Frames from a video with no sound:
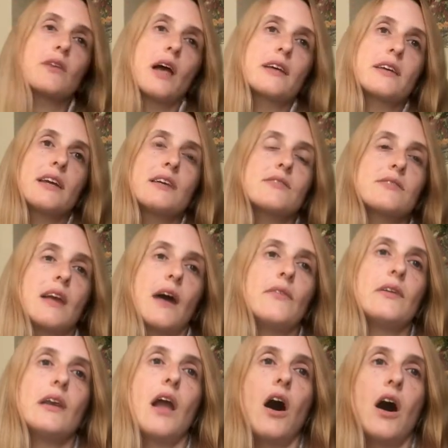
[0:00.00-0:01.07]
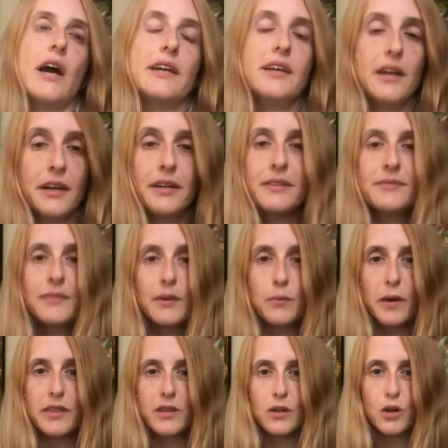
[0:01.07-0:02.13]
years down the line,
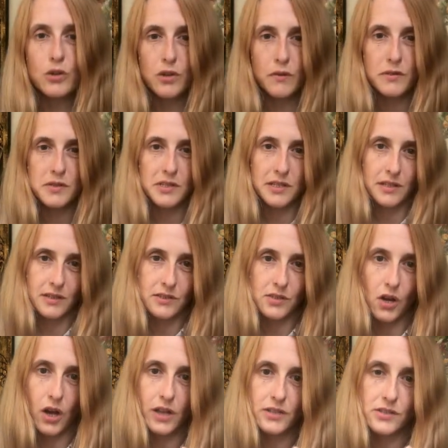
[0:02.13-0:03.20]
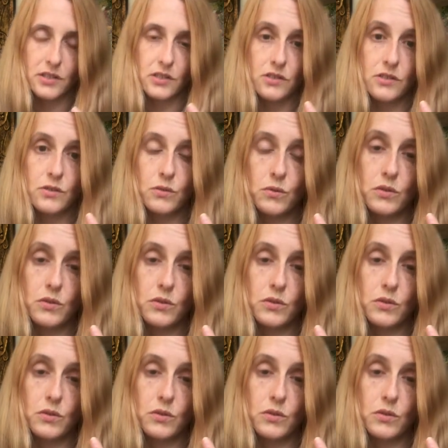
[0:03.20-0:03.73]
because obviously science is,